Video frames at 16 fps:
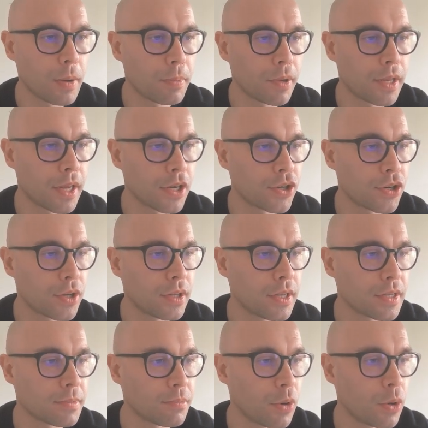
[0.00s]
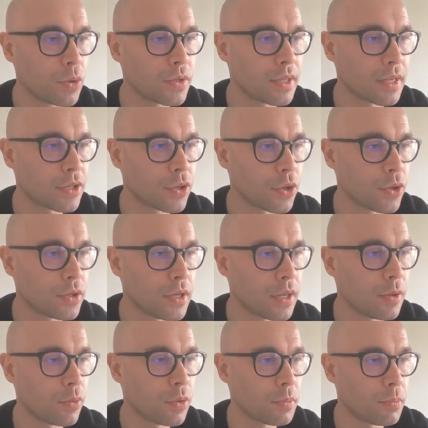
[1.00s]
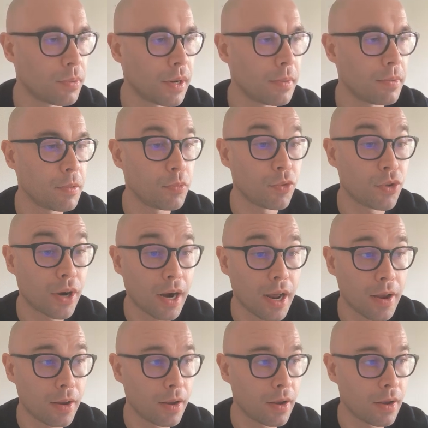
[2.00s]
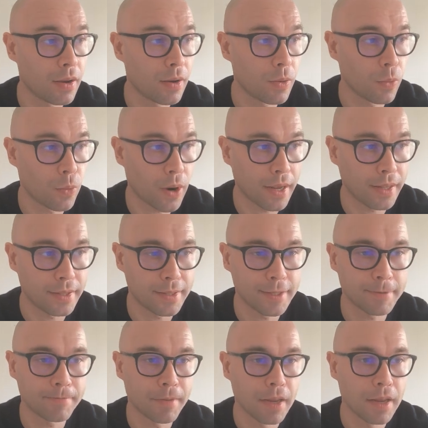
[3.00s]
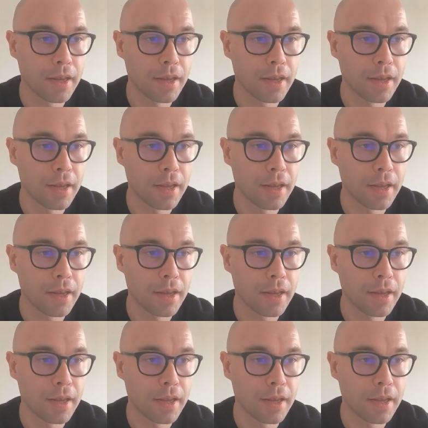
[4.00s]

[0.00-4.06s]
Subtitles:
appellation is most associated with premium dry whites?